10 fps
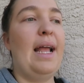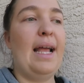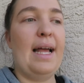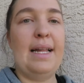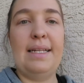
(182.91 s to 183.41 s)

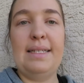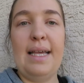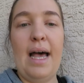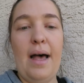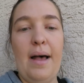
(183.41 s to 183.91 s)
And
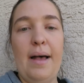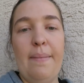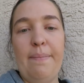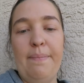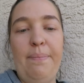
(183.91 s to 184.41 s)

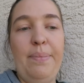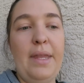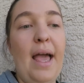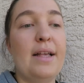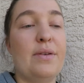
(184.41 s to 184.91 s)

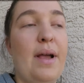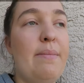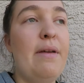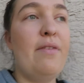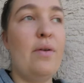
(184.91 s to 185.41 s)
yeah, so I
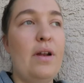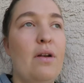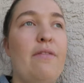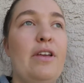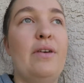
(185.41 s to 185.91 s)
had my phone
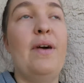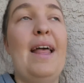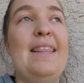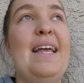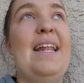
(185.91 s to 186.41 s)
interview,
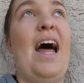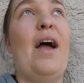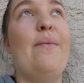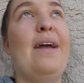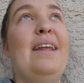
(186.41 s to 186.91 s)
and then
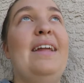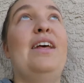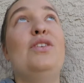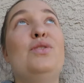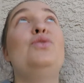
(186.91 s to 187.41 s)
I
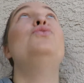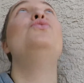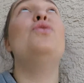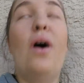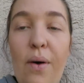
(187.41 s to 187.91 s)
waited
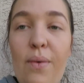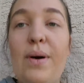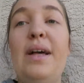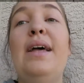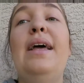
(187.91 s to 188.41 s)

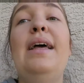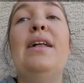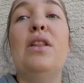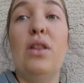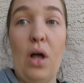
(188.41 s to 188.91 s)
so
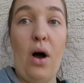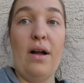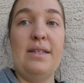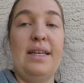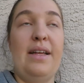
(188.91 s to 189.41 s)

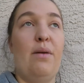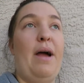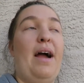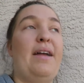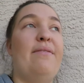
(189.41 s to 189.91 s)
long to hear
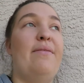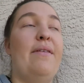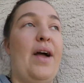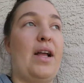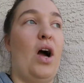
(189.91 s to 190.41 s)
back
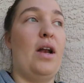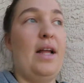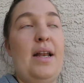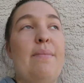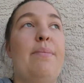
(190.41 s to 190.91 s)
if I got
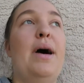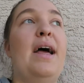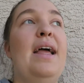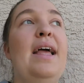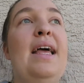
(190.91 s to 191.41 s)
in,
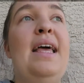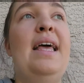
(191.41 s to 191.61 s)
but